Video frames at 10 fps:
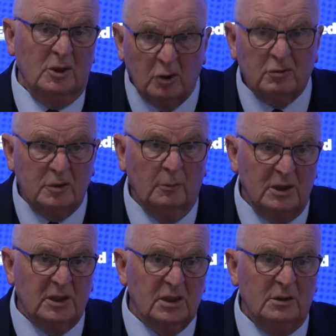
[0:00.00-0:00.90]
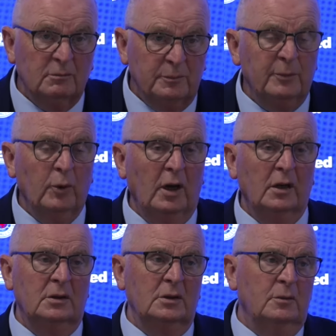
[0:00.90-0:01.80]
good, somebody decent people.
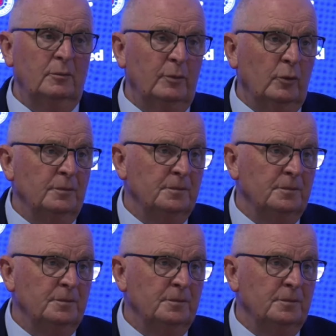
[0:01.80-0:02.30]
I like decent people.